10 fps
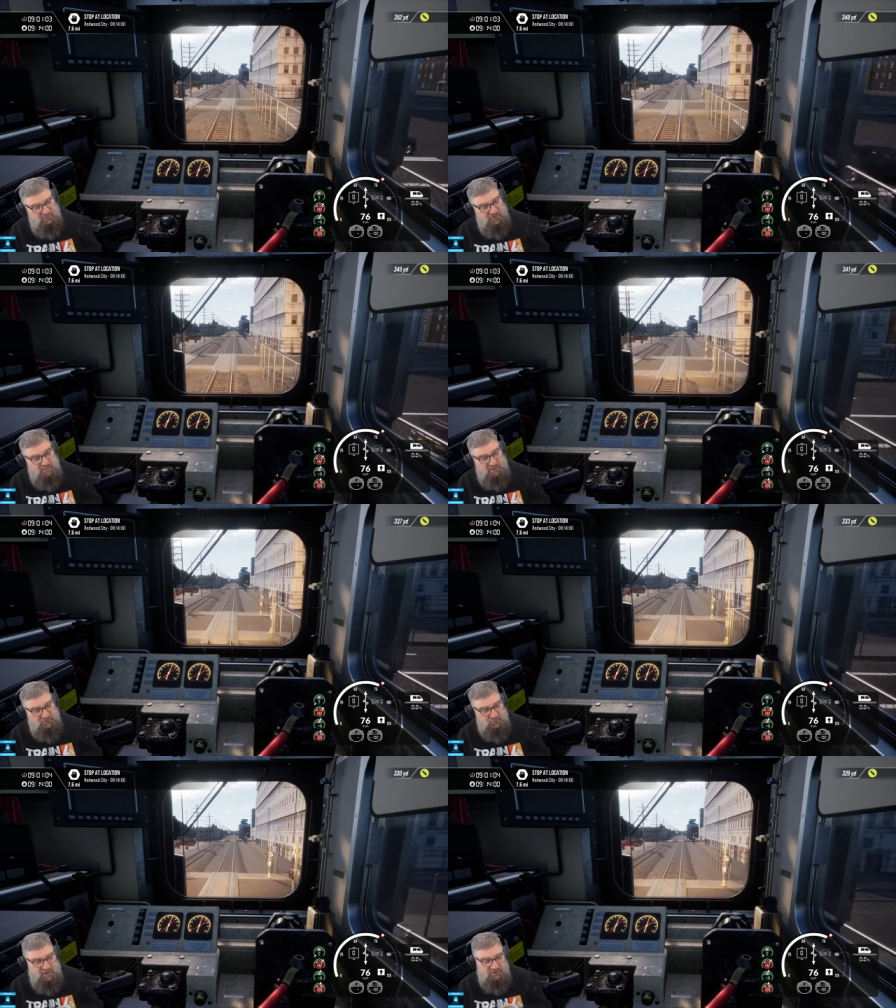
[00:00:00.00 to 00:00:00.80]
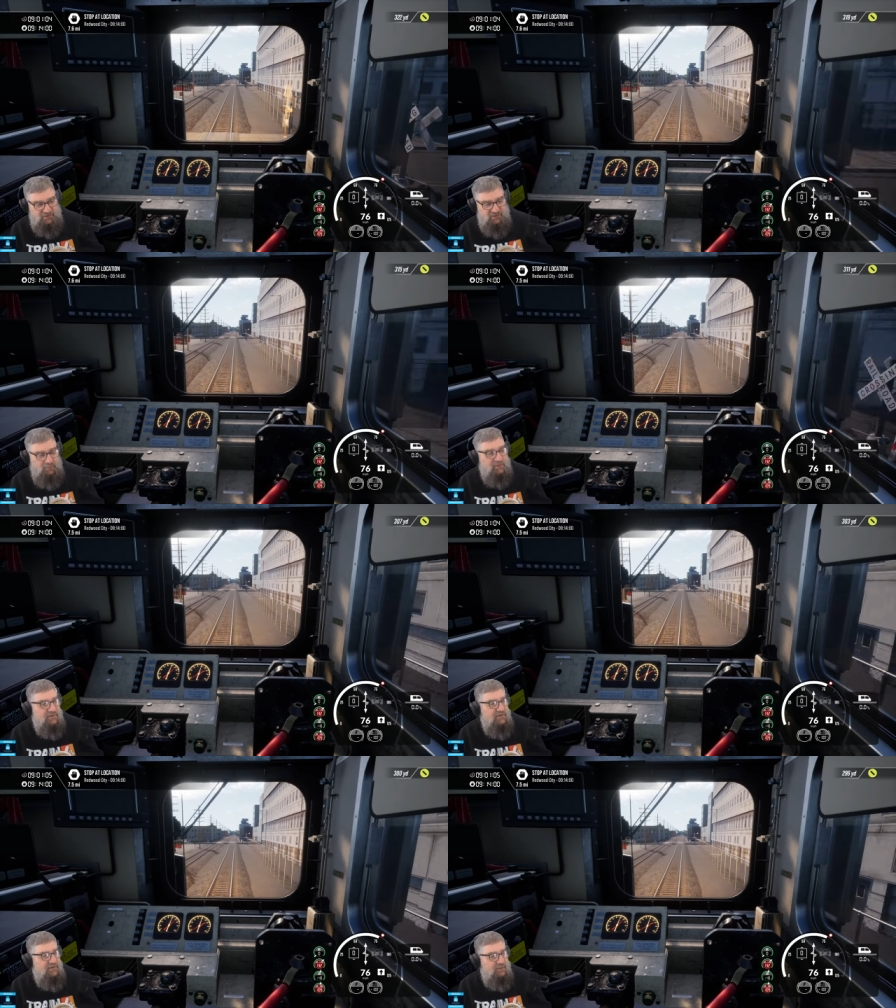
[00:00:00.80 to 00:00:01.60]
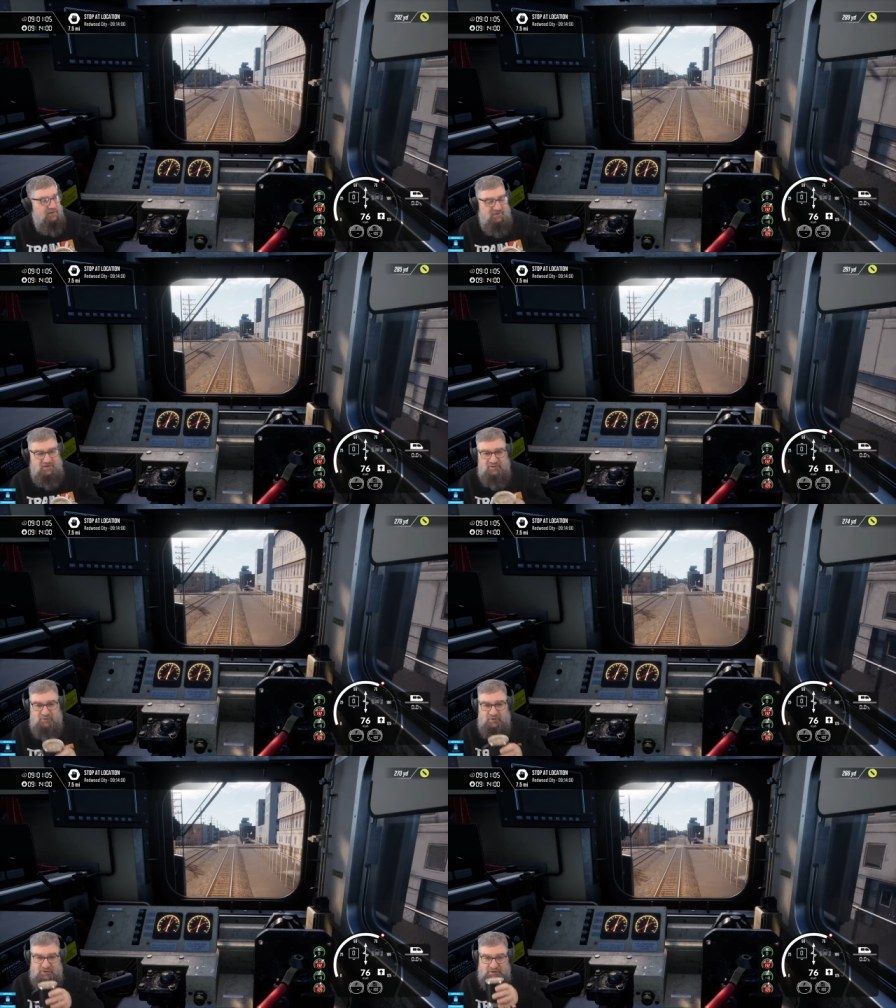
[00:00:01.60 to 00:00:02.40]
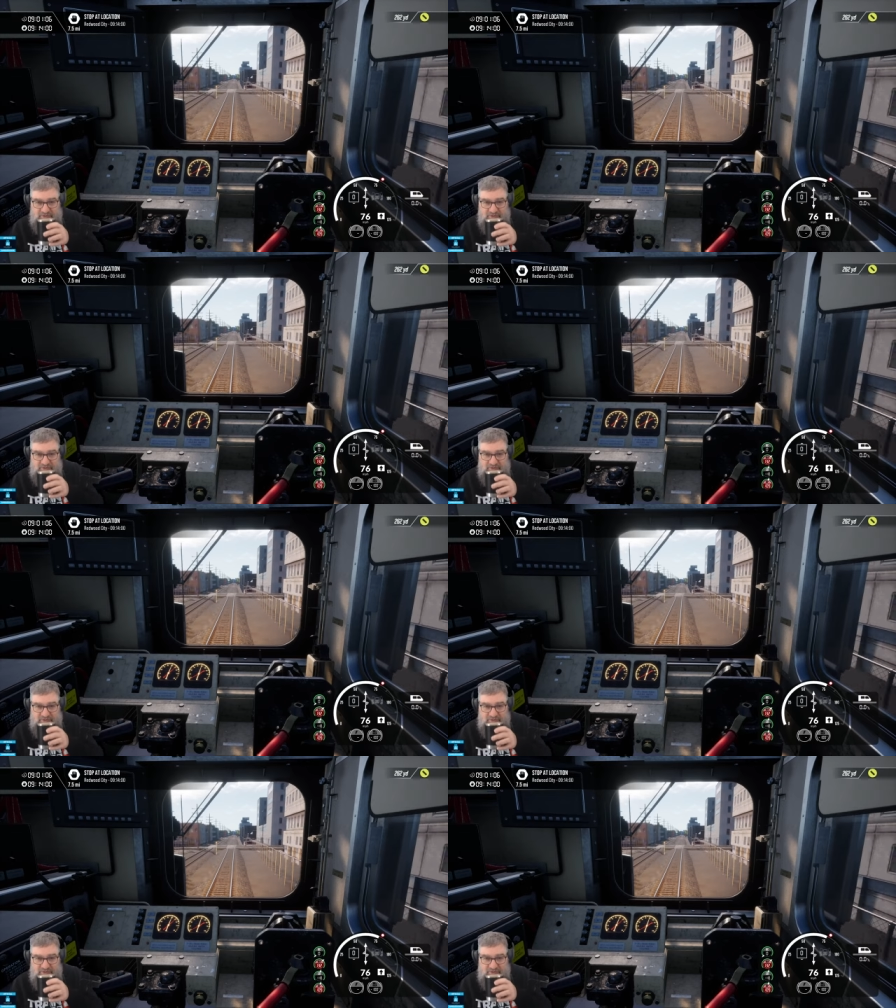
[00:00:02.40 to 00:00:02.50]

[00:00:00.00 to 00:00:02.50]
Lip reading: G Marshall catches up, because he's 20 seconds behind